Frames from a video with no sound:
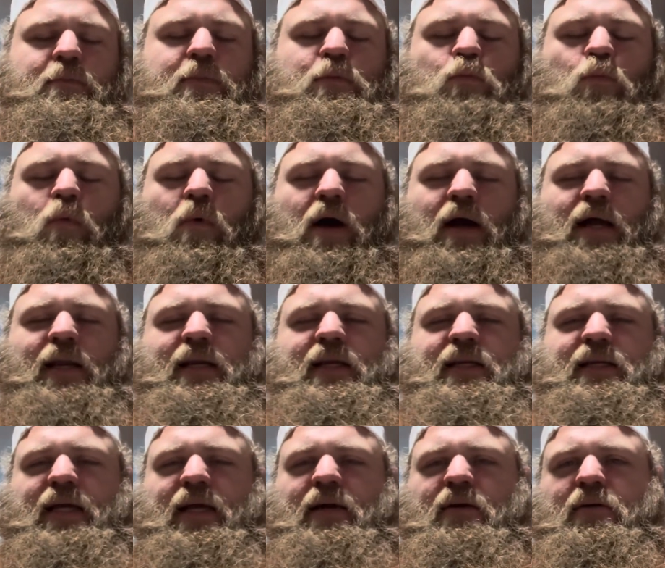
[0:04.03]
winding
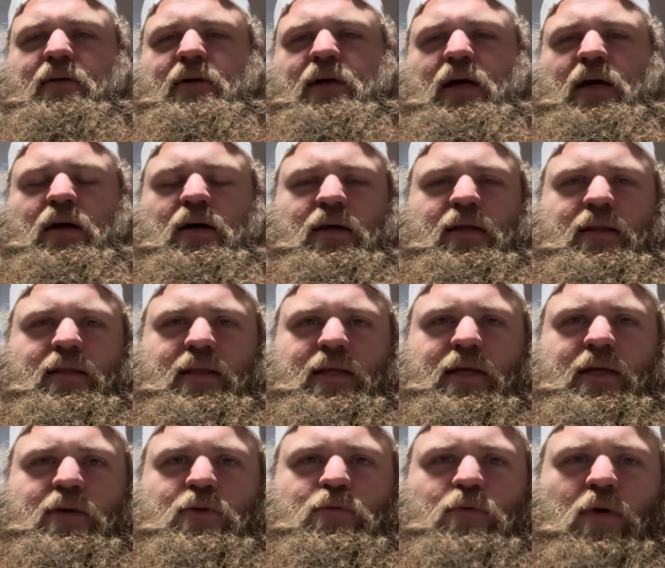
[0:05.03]
down on the
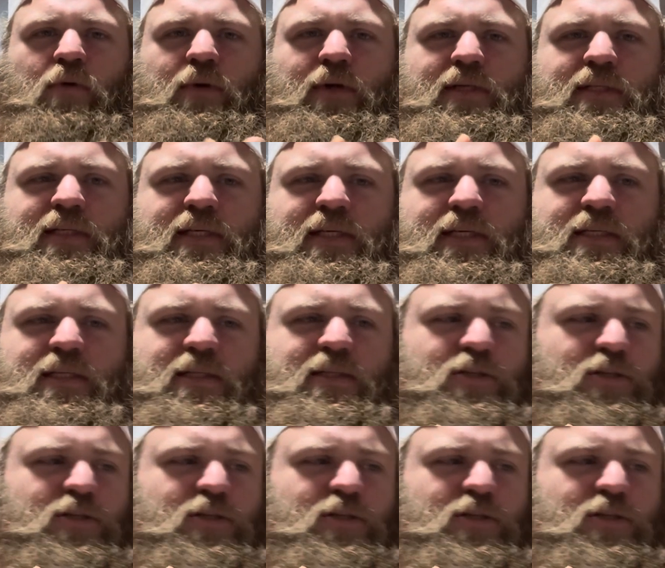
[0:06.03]
growing season,